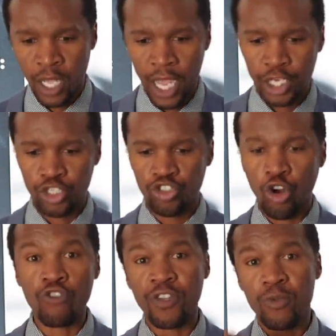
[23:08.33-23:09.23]
and
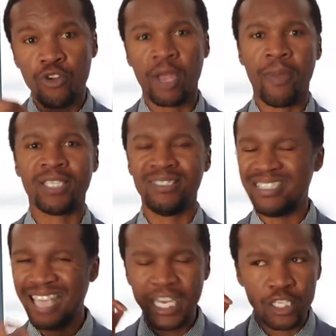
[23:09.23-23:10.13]
show them your capacity.
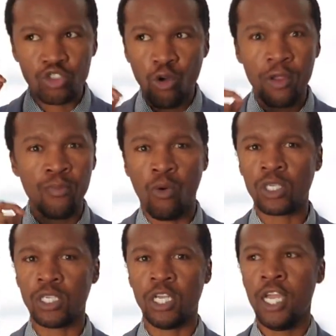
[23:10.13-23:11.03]
That is so
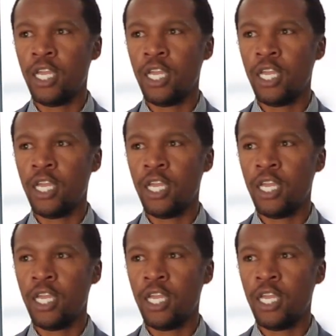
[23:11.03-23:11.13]
important.